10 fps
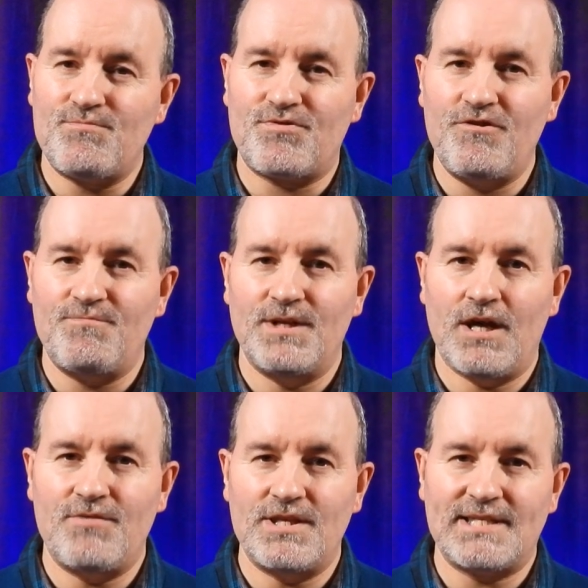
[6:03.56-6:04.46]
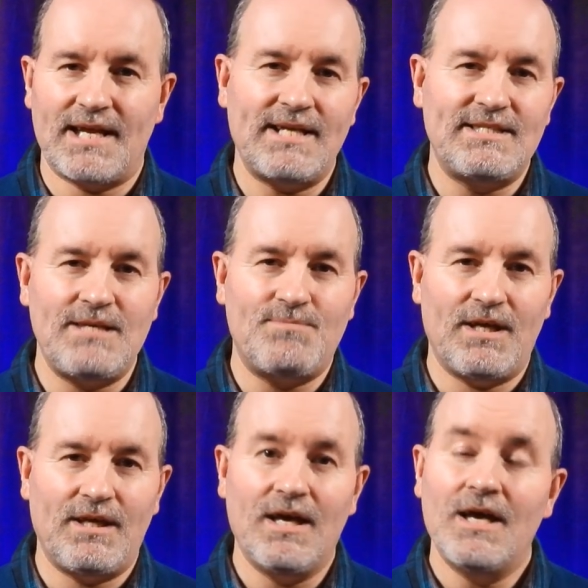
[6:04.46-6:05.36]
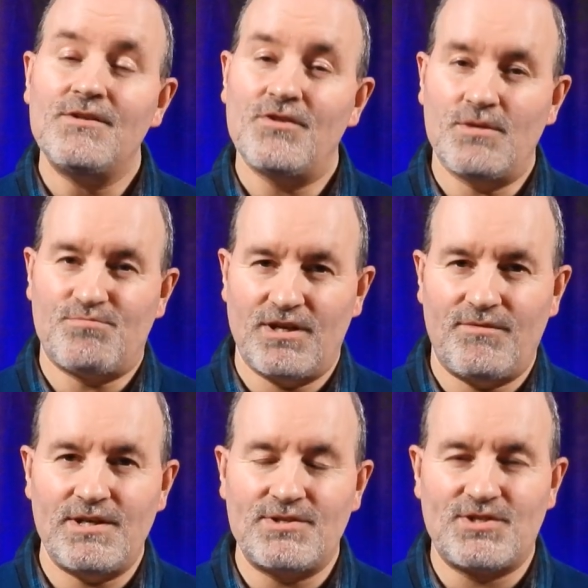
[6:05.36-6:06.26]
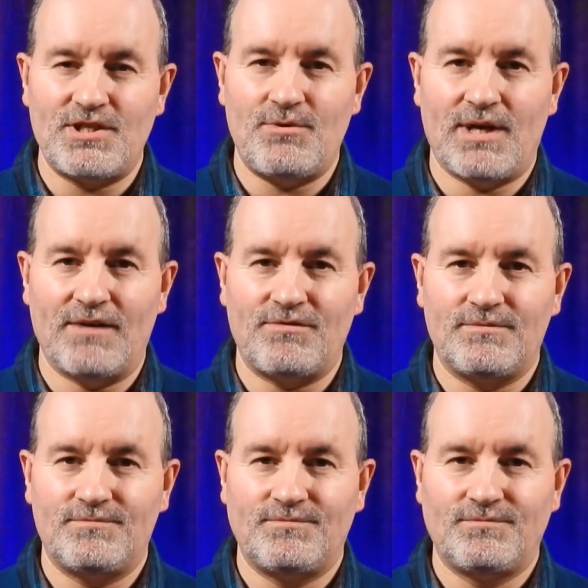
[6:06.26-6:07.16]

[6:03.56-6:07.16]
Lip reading: improvement over the 1080p than the previous two have.